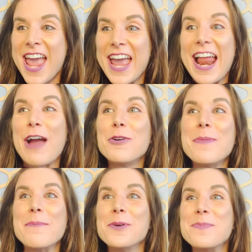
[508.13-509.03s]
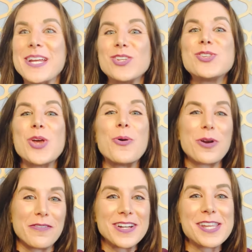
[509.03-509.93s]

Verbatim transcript: And I remember being so nervous.